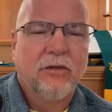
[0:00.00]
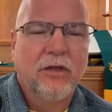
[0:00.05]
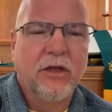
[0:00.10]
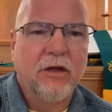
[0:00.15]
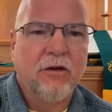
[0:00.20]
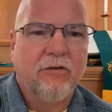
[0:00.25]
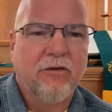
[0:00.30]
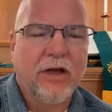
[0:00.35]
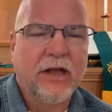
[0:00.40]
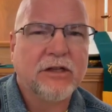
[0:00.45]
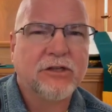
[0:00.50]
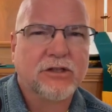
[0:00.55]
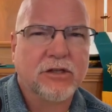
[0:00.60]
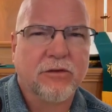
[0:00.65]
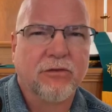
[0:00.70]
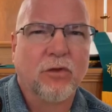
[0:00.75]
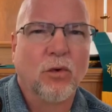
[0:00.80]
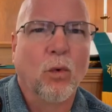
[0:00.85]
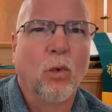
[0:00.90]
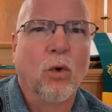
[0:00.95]
the events
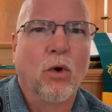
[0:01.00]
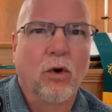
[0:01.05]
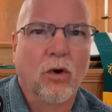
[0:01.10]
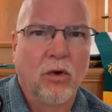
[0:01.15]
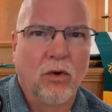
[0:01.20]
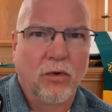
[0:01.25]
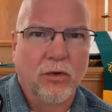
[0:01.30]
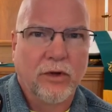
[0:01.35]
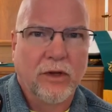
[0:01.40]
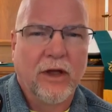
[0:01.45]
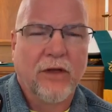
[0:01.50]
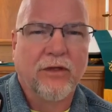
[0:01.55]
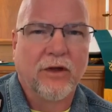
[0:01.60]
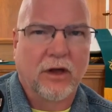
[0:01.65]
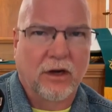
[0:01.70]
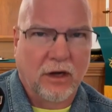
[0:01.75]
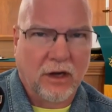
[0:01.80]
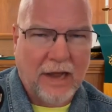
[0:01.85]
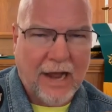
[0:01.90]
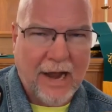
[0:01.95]
of the world and
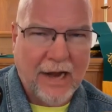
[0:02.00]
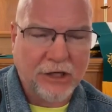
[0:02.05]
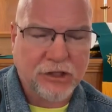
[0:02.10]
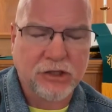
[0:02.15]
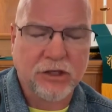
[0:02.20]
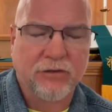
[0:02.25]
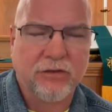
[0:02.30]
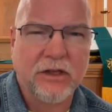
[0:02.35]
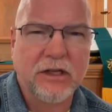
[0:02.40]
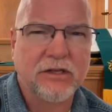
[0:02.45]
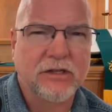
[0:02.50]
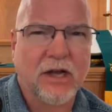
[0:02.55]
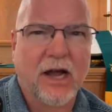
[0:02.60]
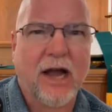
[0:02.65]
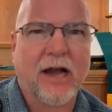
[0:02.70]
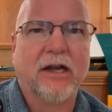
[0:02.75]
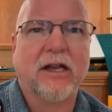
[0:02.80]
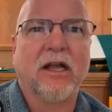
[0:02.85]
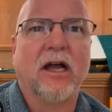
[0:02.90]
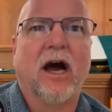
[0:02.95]
the clash of these
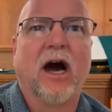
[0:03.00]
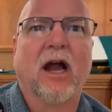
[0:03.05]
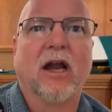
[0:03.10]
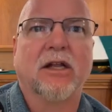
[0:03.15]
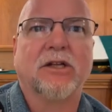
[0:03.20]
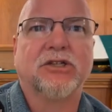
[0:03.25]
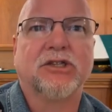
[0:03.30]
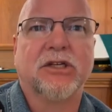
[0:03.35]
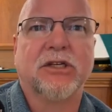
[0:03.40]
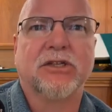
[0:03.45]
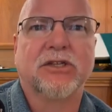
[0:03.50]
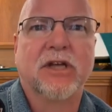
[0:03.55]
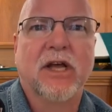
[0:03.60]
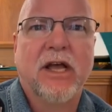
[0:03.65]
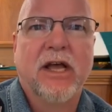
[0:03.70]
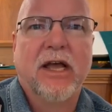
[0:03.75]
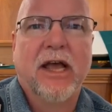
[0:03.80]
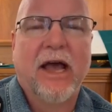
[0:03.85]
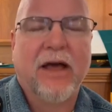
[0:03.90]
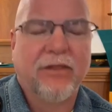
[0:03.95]
ideologies
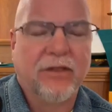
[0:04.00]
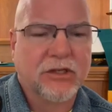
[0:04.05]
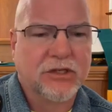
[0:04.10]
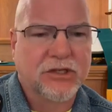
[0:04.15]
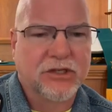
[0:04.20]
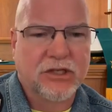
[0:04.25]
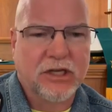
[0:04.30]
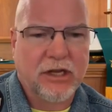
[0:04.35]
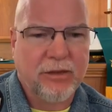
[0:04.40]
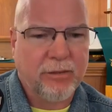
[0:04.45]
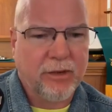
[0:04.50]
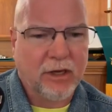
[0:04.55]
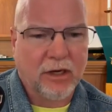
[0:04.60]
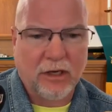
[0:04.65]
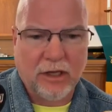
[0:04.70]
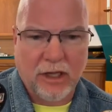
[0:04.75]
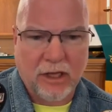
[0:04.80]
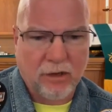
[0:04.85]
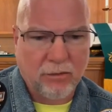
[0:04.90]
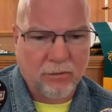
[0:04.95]
and the
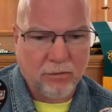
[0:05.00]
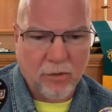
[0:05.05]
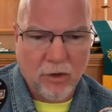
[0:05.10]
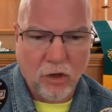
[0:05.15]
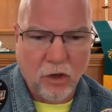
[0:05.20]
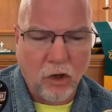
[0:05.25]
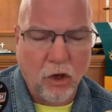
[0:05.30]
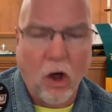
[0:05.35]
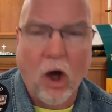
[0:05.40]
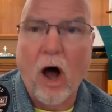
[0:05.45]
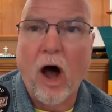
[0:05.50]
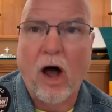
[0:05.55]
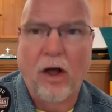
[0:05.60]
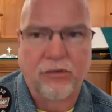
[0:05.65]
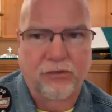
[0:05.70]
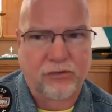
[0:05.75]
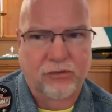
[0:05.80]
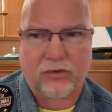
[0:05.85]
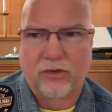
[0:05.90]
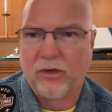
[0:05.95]
seemingly
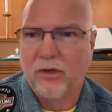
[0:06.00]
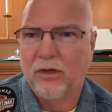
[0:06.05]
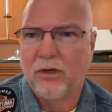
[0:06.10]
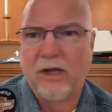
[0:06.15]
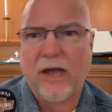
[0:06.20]
lost,